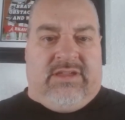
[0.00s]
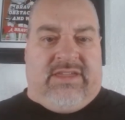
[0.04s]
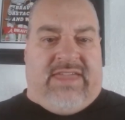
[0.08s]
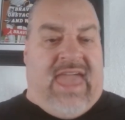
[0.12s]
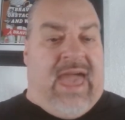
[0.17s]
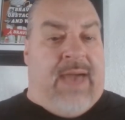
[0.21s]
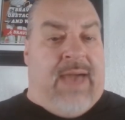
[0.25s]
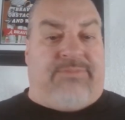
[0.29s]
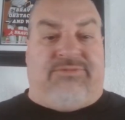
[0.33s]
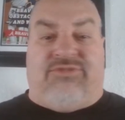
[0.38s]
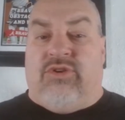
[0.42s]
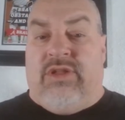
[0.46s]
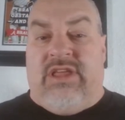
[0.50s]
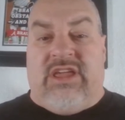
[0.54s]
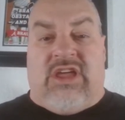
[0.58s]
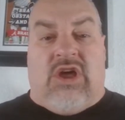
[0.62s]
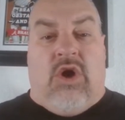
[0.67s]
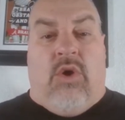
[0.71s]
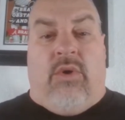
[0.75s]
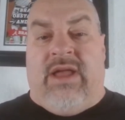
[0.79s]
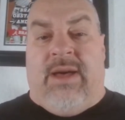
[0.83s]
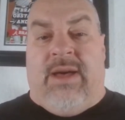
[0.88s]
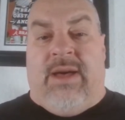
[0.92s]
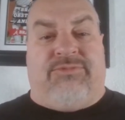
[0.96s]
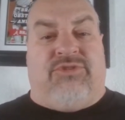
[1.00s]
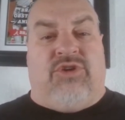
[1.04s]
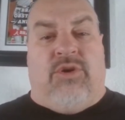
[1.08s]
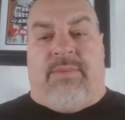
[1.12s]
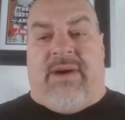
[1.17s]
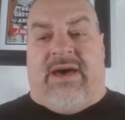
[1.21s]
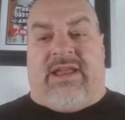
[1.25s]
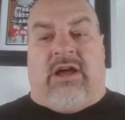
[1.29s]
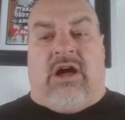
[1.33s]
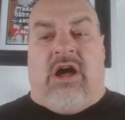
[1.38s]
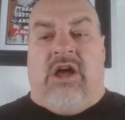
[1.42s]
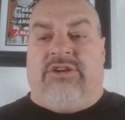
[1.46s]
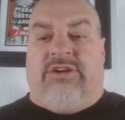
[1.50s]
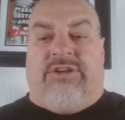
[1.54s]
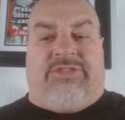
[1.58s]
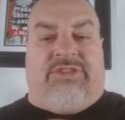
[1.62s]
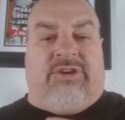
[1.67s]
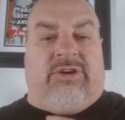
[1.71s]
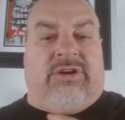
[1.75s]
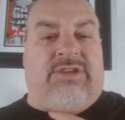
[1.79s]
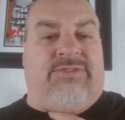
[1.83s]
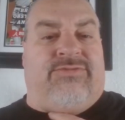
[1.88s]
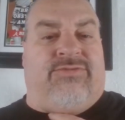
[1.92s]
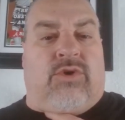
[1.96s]
Cap's only going up to about
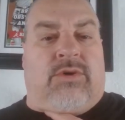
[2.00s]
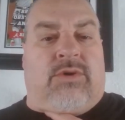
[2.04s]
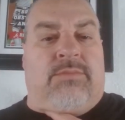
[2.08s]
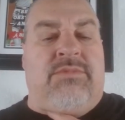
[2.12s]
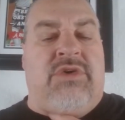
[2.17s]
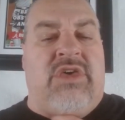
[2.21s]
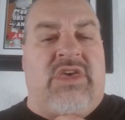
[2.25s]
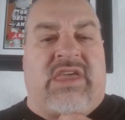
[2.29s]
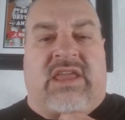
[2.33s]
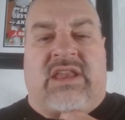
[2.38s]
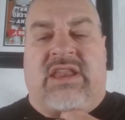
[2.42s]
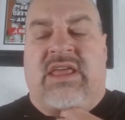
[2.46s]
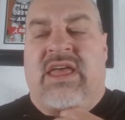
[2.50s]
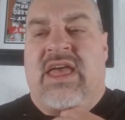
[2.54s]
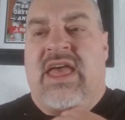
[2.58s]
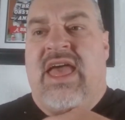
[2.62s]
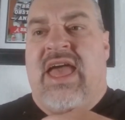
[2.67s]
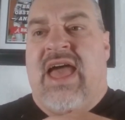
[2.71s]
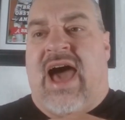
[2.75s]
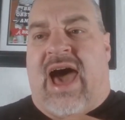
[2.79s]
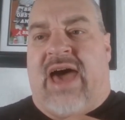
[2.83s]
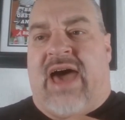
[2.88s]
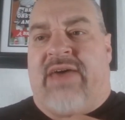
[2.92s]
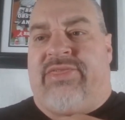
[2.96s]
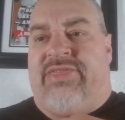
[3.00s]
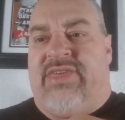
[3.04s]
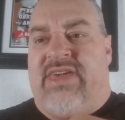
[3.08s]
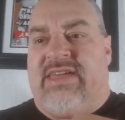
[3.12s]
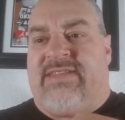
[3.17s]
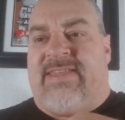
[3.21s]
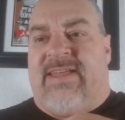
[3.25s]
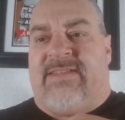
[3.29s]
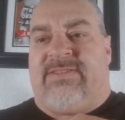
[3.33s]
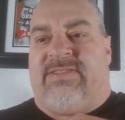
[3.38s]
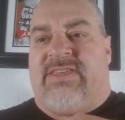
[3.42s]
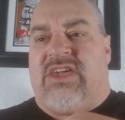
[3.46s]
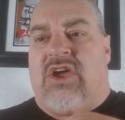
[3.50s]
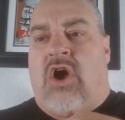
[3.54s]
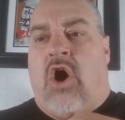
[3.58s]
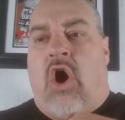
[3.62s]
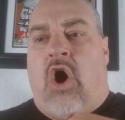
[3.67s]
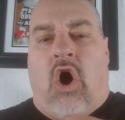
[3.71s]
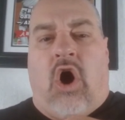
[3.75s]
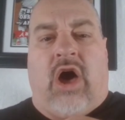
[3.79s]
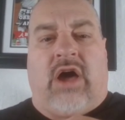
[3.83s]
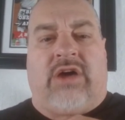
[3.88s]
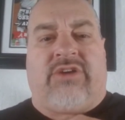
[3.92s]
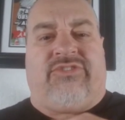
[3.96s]
$134 million. I think the
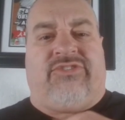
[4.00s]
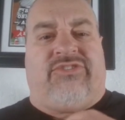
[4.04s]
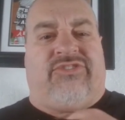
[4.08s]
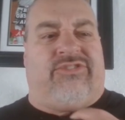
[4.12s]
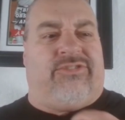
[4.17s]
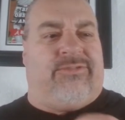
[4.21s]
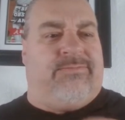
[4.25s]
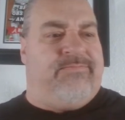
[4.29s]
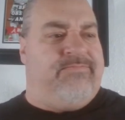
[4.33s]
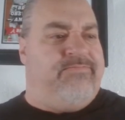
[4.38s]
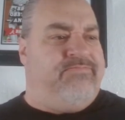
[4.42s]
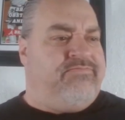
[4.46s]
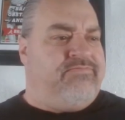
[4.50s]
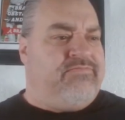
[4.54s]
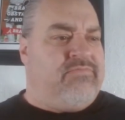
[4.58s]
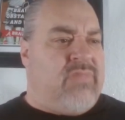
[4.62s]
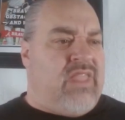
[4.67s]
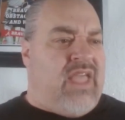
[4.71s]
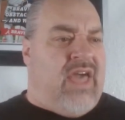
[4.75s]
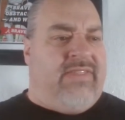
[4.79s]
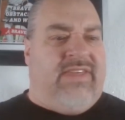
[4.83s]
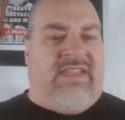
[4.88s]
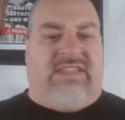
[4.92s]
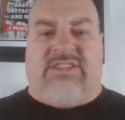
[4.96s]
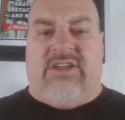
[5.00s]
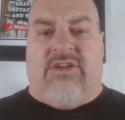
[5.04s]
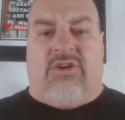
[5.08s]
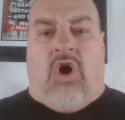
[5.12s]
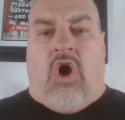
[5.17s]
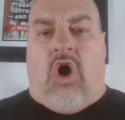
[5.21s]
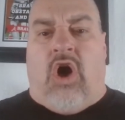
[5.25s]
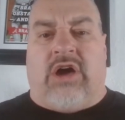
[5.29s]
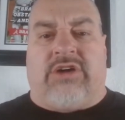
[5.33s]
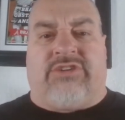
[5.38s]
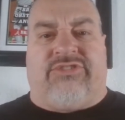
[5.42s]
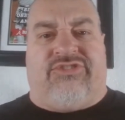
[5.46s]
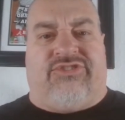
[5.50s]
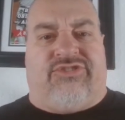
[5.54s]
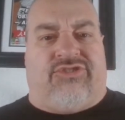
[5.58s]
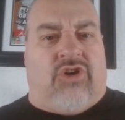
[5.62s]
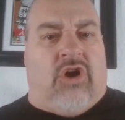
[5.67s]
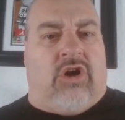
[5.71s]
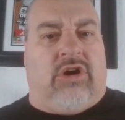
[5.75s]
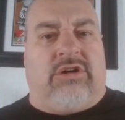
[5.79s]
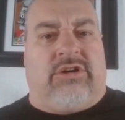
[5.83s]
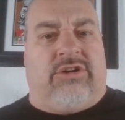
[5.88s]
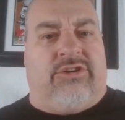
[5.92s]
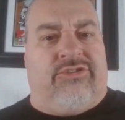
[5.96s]
Hawks
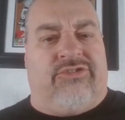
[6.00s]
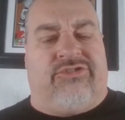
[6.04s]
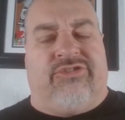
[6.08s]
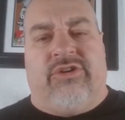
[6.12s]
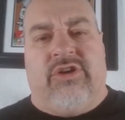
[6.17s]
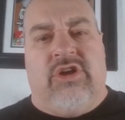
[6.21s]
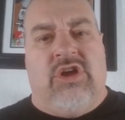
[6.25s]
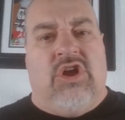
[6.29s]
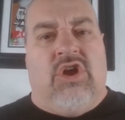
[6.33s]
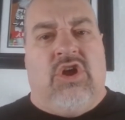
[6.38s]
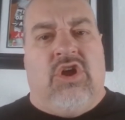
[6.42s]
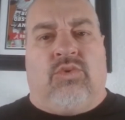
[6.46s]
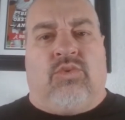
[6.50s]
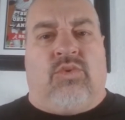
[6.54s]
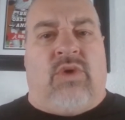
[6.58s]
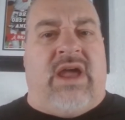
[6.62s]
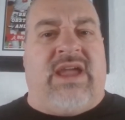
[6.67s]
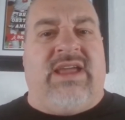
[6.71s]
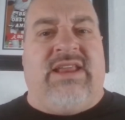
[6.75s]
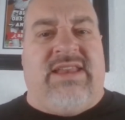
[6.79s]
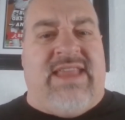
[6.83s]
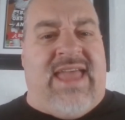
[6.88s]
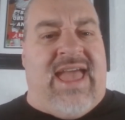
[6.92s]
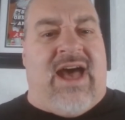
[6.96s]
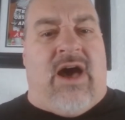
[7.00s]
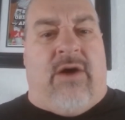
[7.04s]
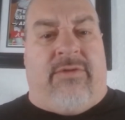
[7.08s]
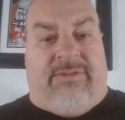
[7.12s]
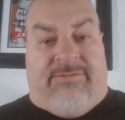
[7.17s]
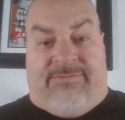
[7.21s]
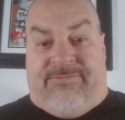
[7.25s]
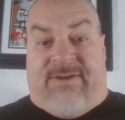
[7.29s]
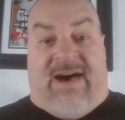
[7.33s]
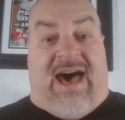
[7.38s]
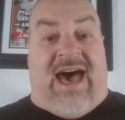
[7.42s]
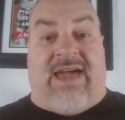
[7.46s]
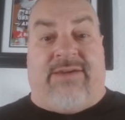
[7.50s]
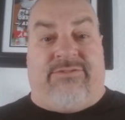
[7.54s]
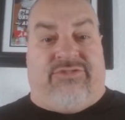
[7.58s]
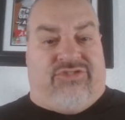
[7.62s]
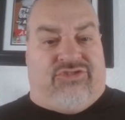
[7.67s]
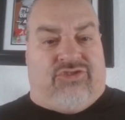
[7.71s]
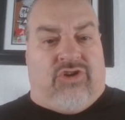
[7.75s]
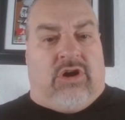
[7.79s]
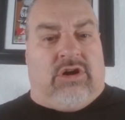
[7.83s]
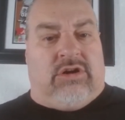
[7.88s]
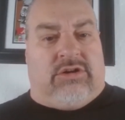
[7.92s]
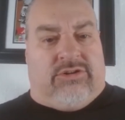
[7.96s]
starters right now, the five
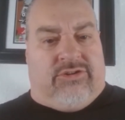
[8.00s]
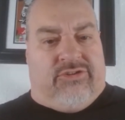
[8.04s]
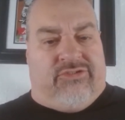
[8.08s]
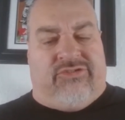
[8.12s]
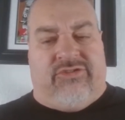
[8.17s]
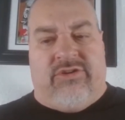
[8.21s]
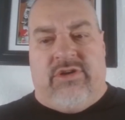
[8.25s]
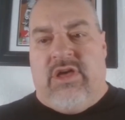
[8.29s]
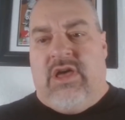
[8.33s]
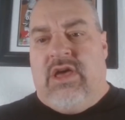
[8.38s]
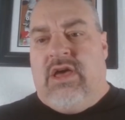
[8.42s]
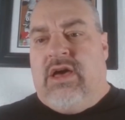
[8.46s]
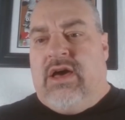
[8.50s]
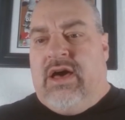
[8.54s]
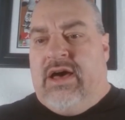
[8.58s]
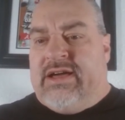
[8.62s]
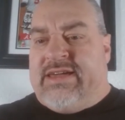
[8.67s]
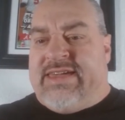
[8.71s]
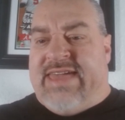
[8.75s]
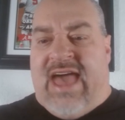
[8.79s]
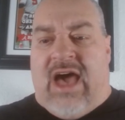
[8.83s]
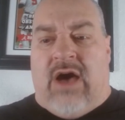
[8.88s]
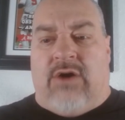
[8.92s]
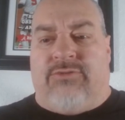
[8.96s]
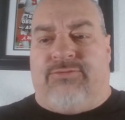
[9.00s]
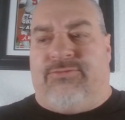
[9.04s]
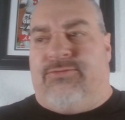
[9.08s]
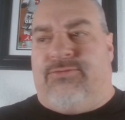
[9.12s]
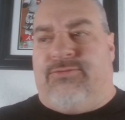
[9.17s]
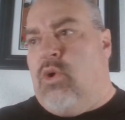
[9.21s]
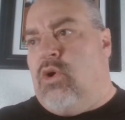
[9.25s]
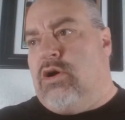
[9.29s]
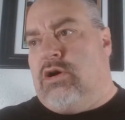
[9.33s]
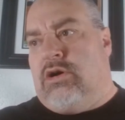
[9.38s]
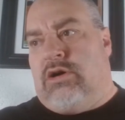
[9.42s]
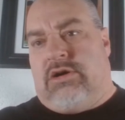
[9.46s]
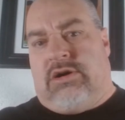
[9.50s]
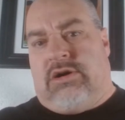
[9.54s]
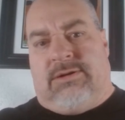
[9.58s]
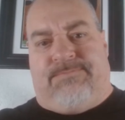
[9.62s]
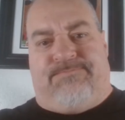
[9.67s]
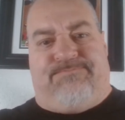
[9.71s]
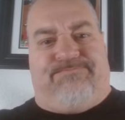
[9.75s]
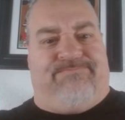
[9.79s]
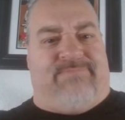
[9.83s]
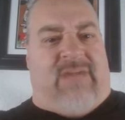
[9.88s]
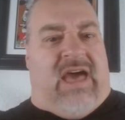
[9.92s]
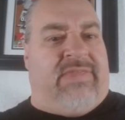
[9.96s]
starters, account
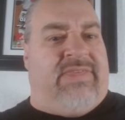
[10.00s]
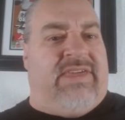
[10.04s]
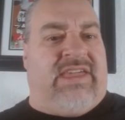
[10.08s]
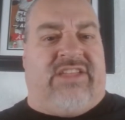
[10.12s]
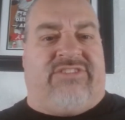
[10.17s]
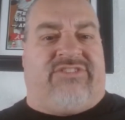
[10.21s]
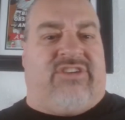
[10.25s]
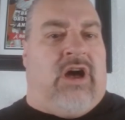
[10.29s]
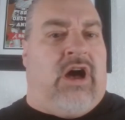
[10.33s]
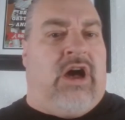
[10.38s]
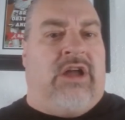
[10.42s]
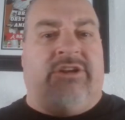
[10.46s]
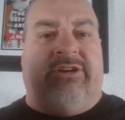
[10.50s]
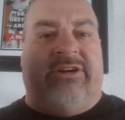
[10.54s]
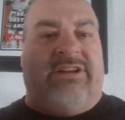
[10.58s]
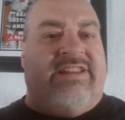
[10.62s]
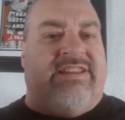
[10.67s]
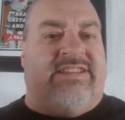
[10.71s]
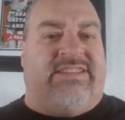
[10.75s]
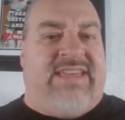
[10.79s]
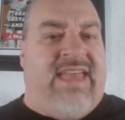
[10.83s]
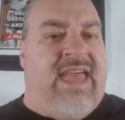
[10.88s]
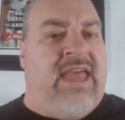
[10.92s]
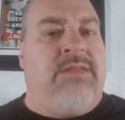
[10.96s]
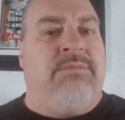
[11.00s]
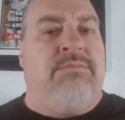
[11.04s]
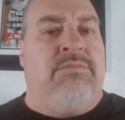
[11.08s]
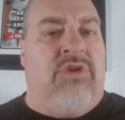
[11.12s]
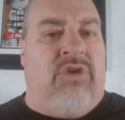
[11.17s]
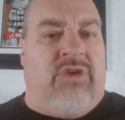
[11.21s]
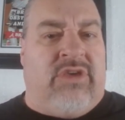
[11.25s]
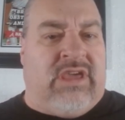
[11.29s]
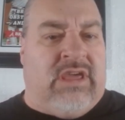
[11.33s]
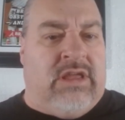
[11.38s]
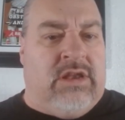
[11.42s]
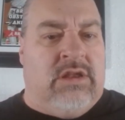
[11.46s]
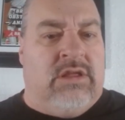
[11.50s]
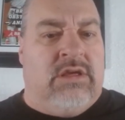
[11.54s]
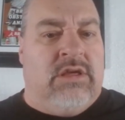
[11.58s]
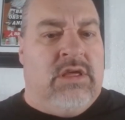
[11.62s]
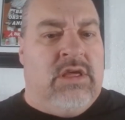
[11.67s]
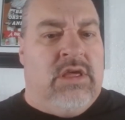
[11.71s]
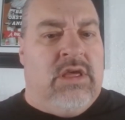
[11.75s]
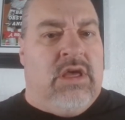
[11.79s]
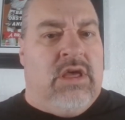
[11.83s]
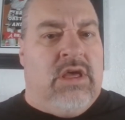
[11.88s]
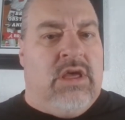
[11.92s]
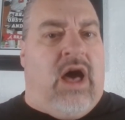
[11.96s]
for, I think it's $110 million
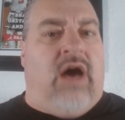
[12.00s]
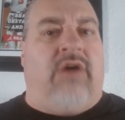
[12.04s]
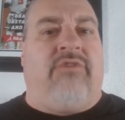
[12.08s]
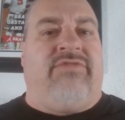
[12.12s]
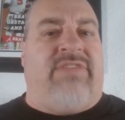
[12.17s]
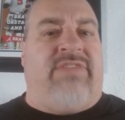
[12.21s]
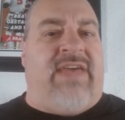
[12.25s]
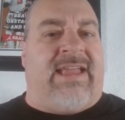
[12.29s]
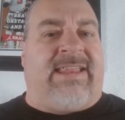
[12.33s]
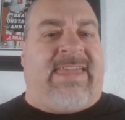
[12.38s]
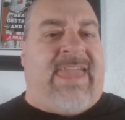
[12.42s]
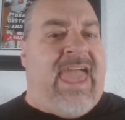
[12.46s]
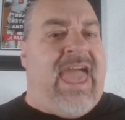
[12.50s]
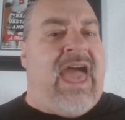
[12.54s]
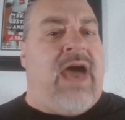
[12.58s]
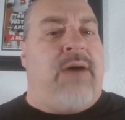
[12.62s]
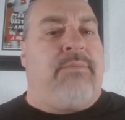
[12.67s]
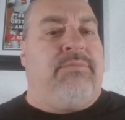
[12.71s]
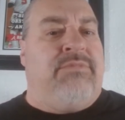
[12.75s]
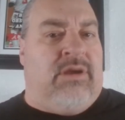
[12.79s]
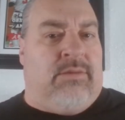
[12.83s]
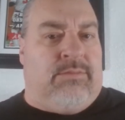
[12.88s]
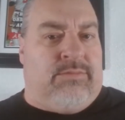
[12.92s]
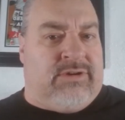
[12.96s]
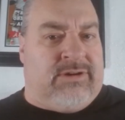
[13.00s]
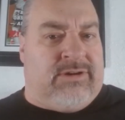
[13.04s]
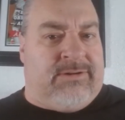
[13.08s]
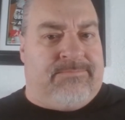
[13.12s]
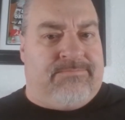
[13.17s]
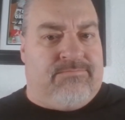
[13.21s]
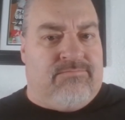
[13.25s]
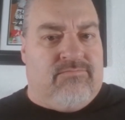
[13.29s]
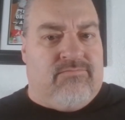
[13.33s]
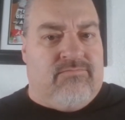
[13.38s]
of that cap number.